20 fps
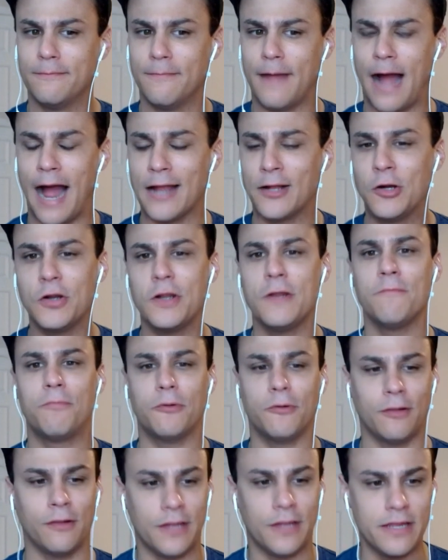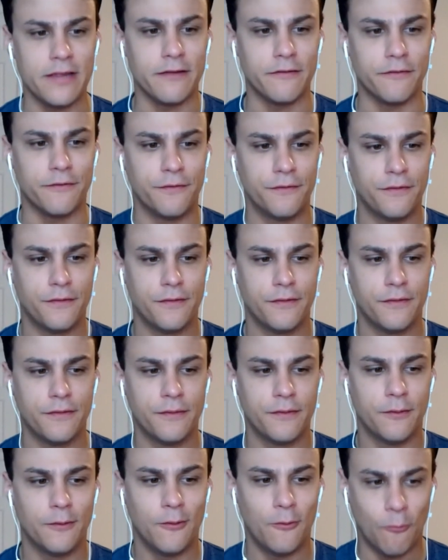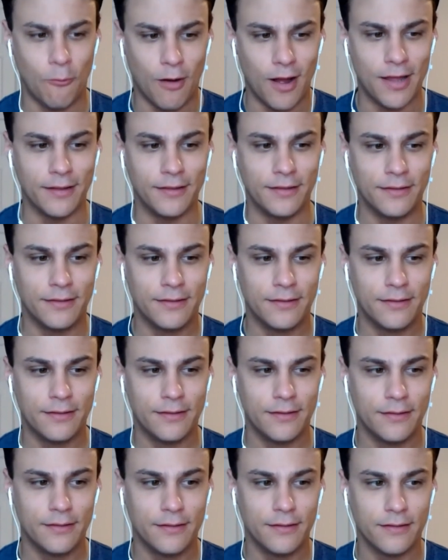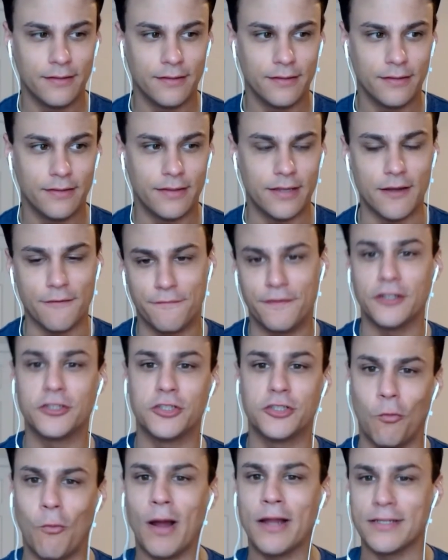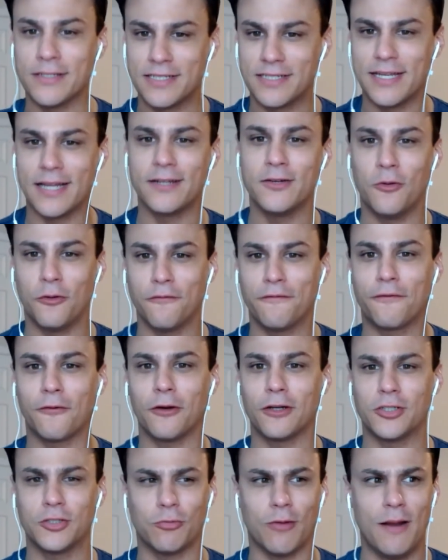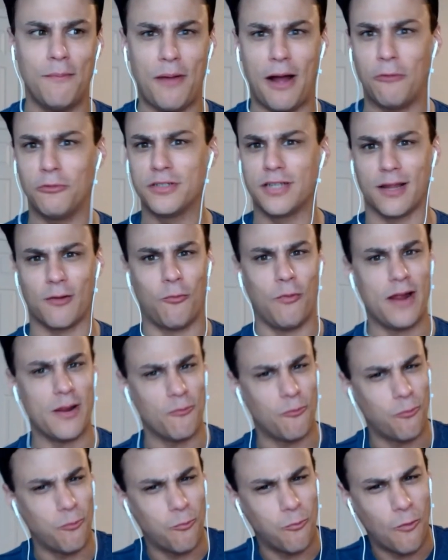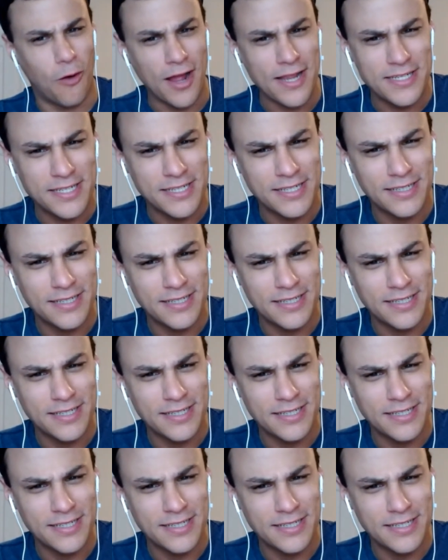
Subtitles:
I couldn't believe when the official went and signaled for a trip. I was like, wait, what?